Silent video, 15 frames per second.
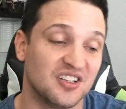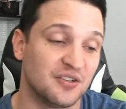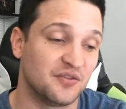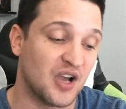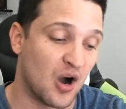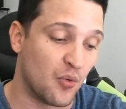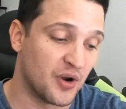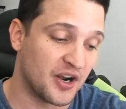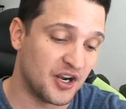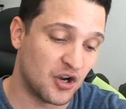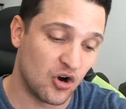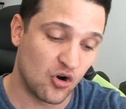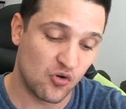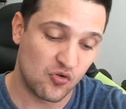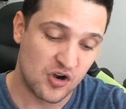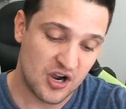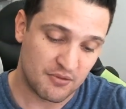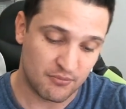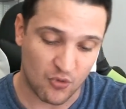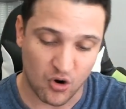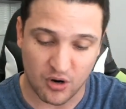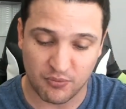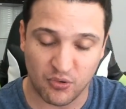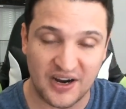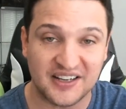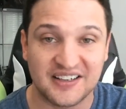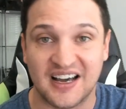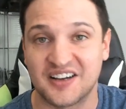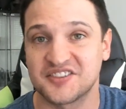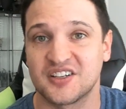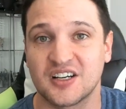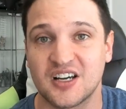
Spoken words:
If y'all want to know more breakdowns in the